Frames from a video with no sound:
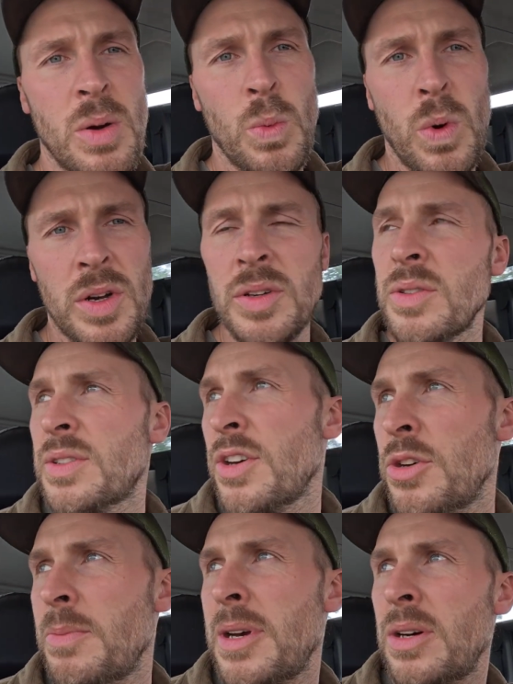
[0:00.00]
1 or
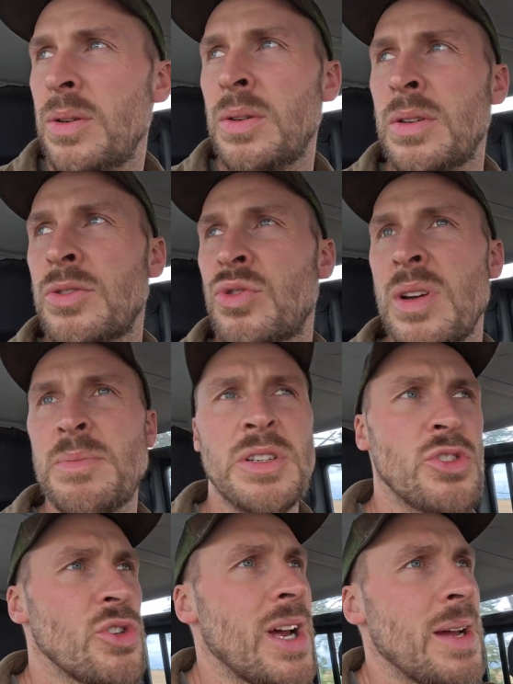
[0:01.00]
2 mil dribs
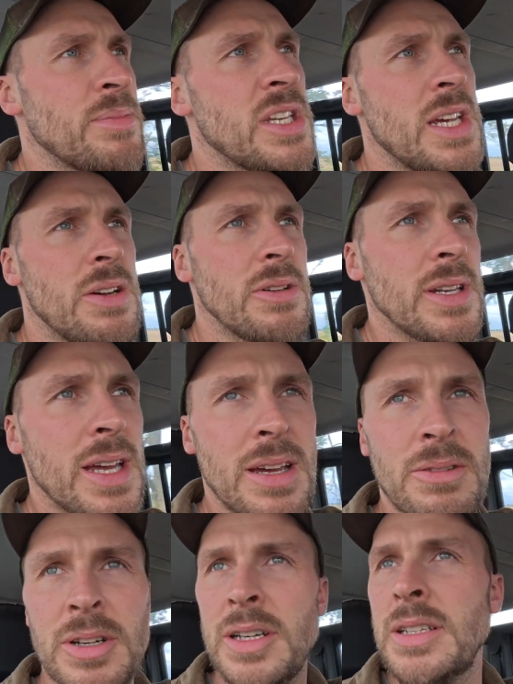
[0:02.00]
and drabs here and
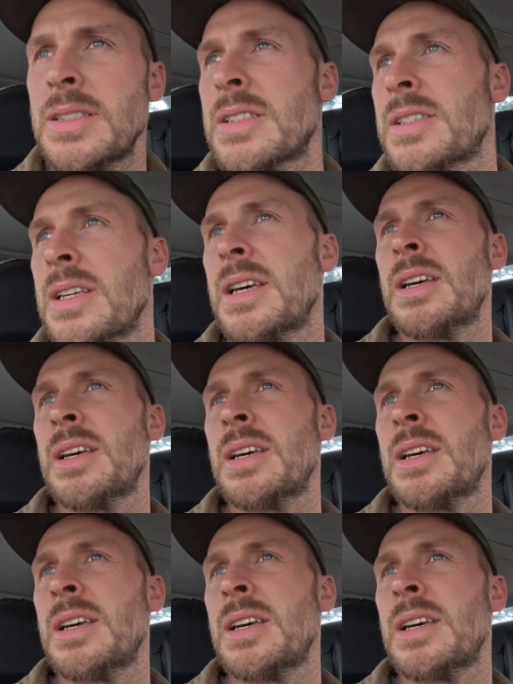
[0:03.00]
there, and it's